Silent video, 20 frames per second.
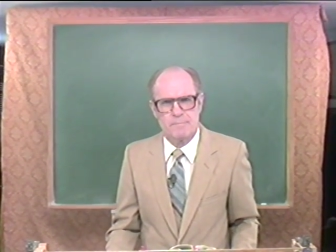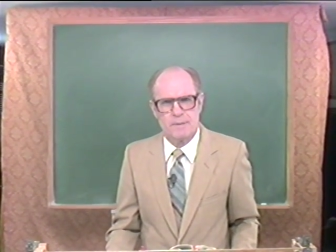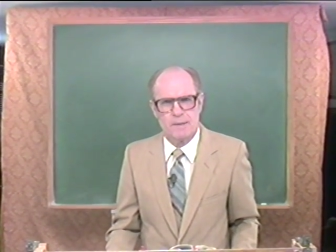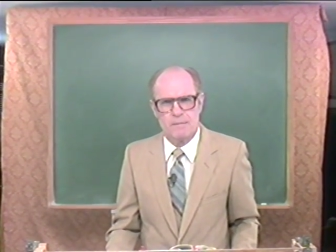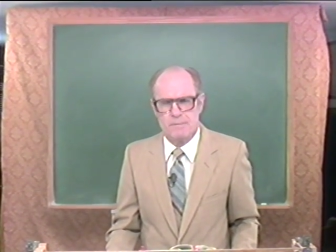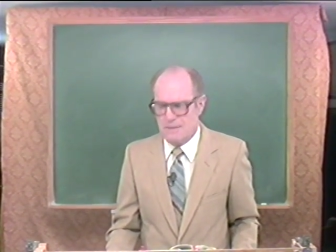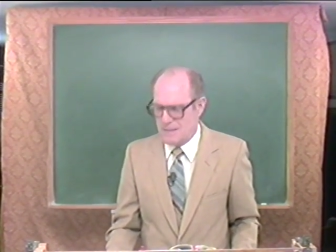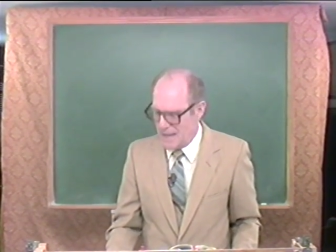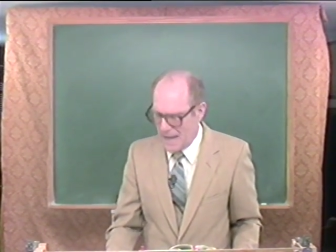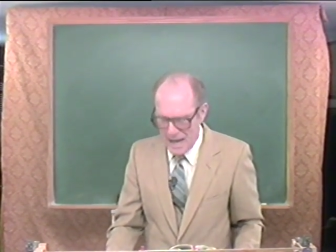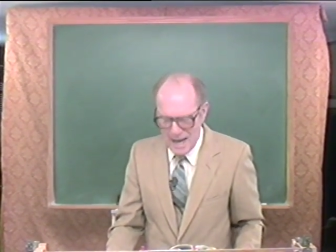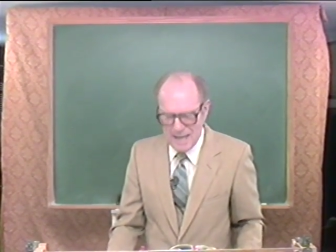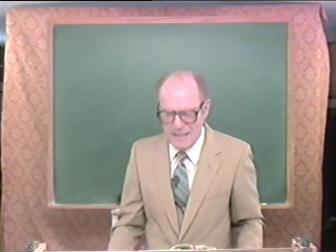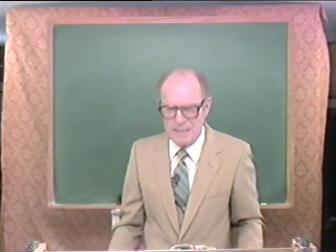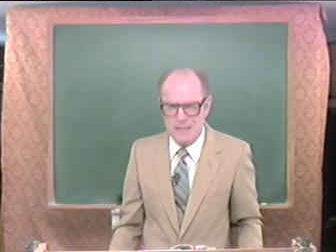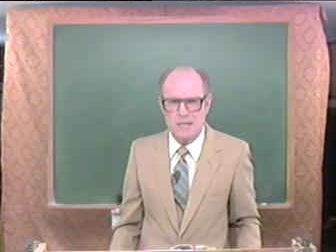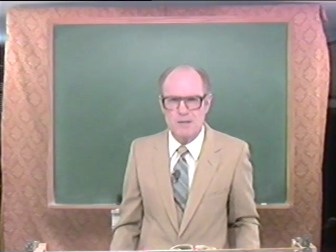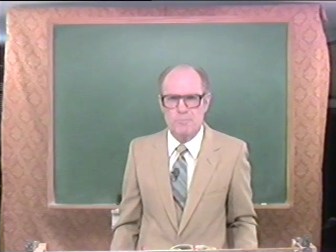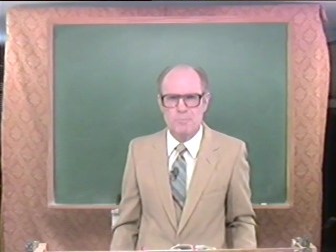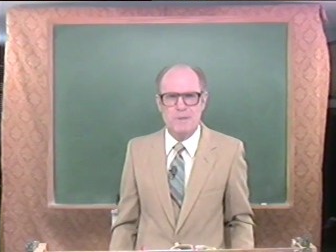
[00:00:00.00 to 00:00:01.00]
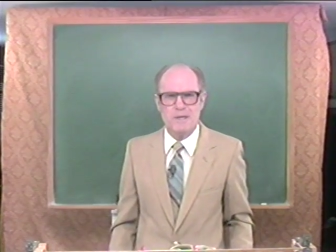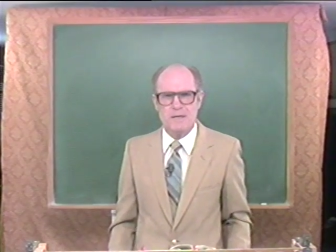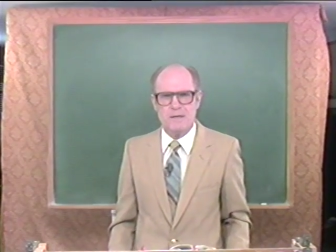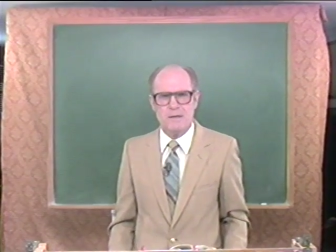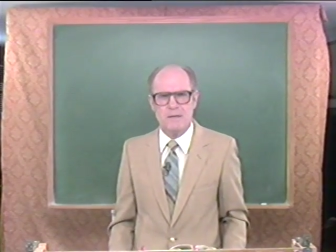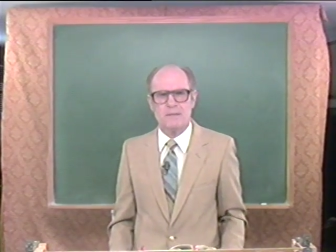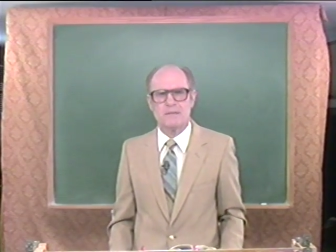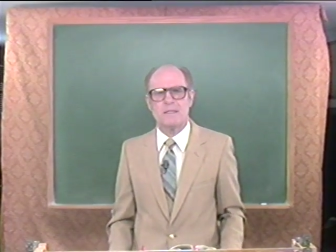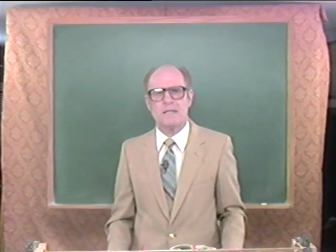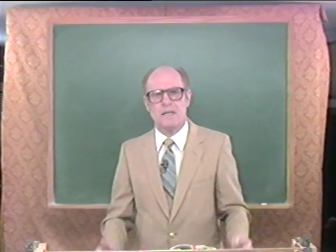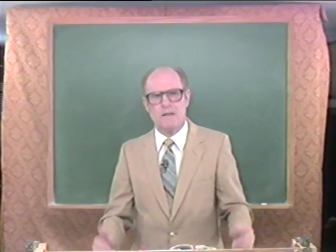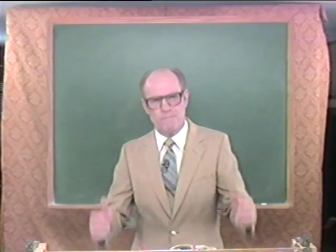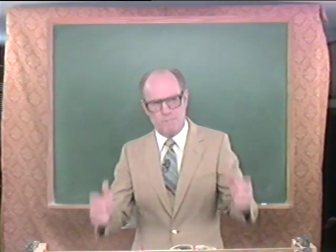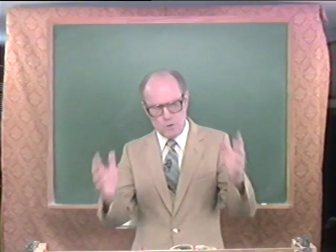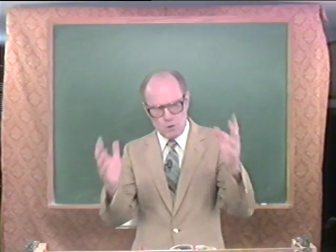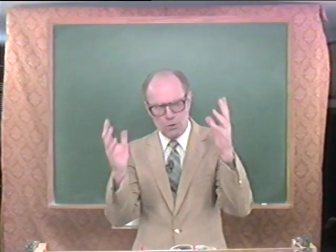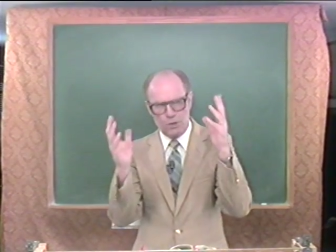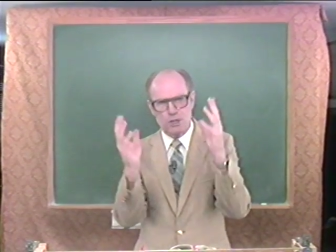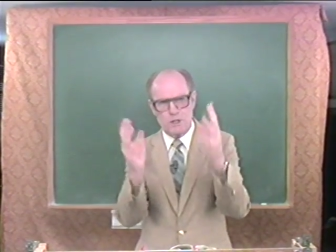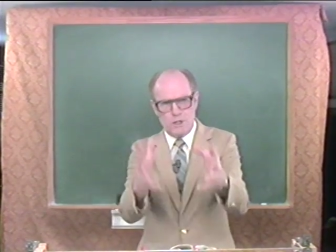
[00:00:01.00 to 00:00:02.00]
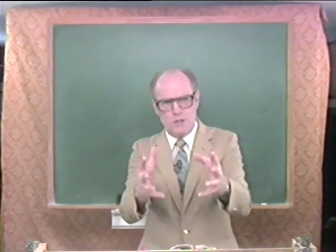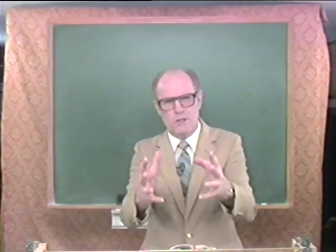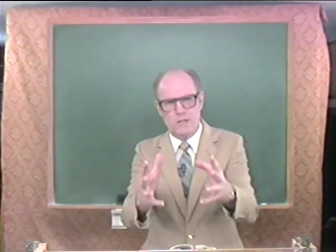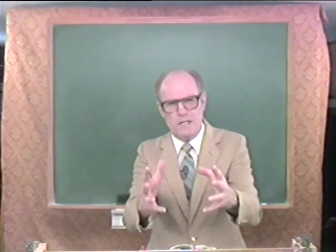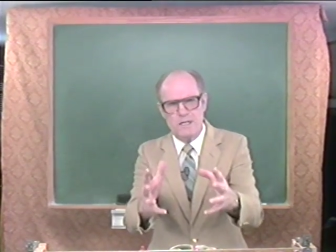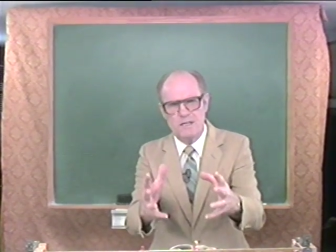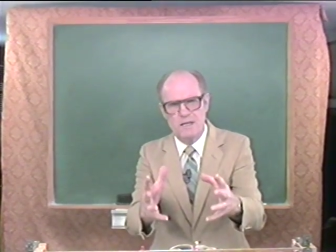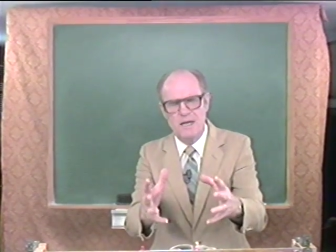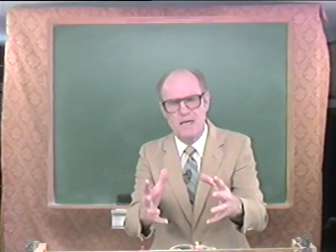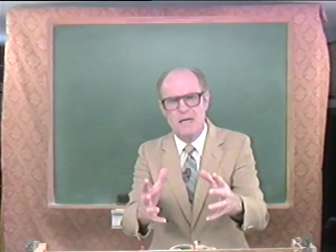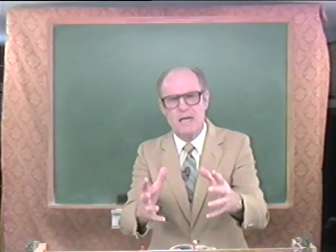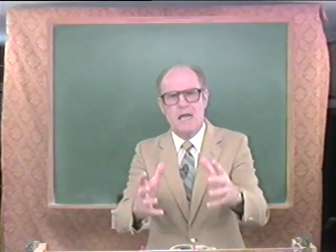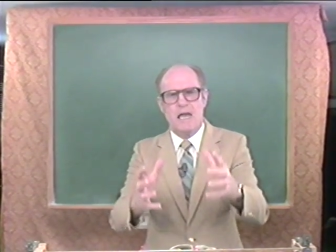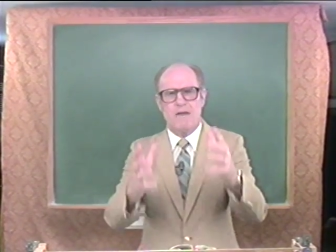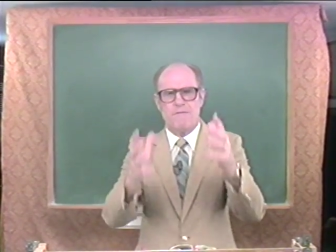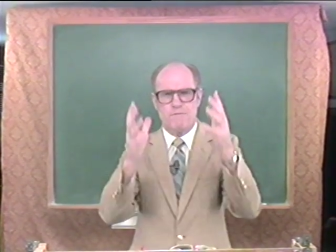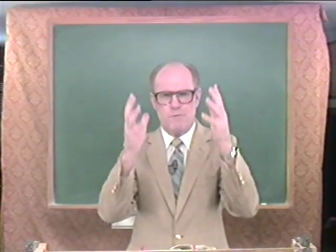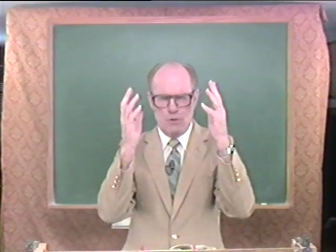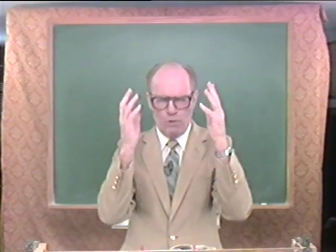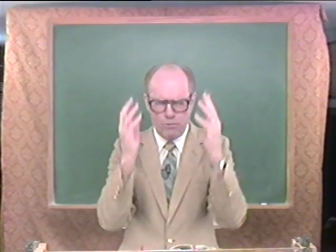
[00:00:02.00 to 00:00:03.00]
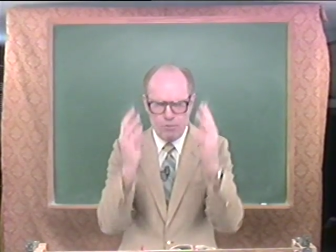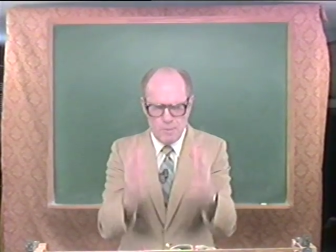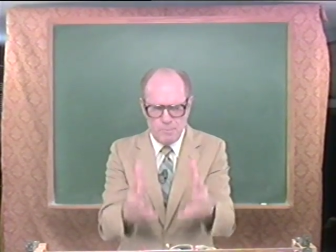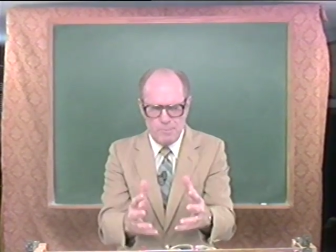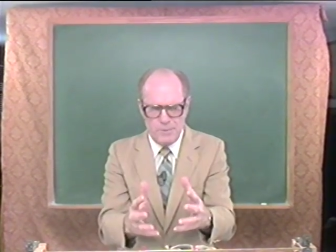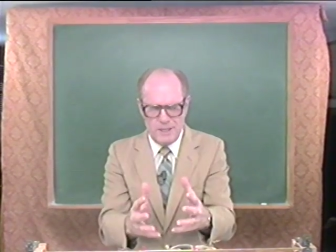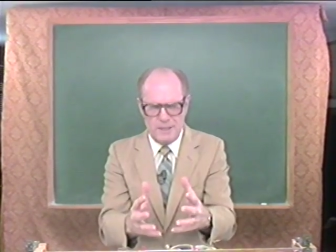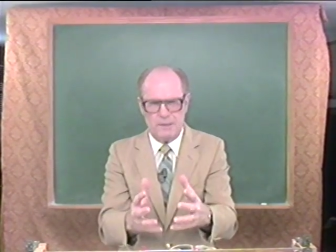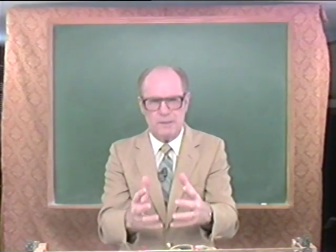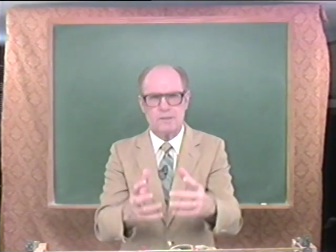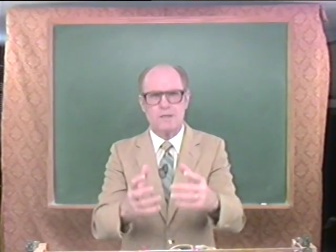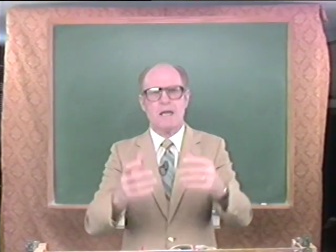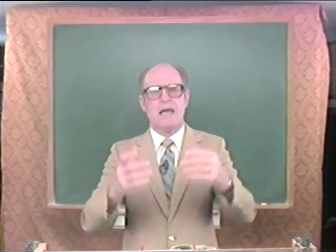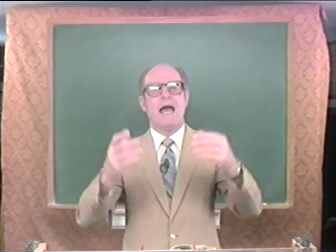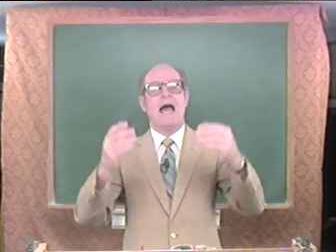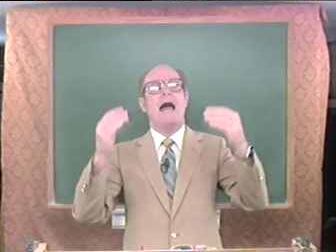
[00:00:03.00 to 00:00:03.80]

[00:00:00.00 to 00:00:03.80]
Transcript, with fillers: The idea being that if you're good, if you're repentant,